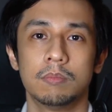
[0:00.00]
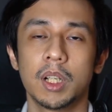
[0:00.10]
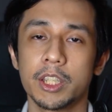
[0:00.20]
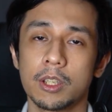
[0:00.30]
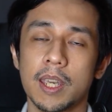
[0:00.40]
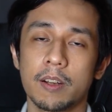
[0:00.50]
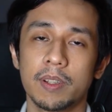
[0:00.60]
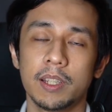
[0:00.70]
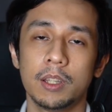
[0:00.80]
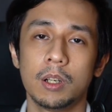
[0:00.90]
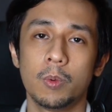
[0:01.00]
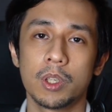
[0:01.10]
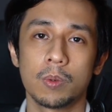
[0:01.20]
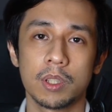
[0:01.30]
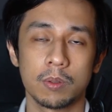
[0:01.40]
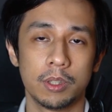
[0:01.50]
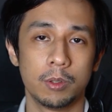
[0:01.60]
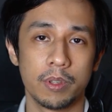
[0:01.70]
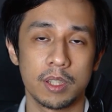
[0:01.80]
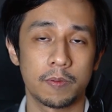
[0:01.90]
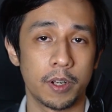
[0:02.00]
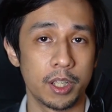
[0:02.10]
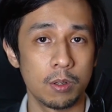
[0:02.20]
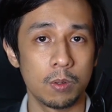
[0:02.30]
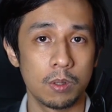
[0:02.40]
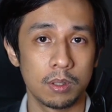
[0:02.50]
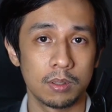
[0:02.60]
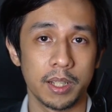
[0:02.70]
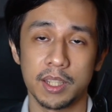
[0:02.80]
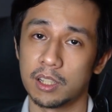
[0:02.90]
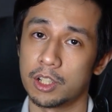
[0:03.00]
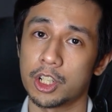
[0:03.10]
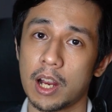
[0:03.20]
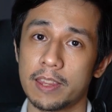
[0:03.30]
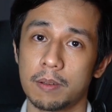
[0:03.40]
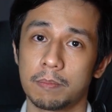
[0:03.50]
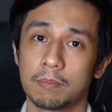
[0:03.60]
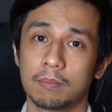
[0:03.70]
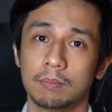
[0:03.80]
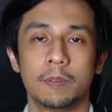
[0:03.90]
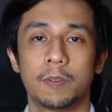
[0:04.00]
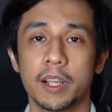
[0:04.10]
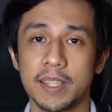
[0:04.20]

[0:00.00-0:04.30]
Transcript: But you can't really know which ones will do this for you until you try them. For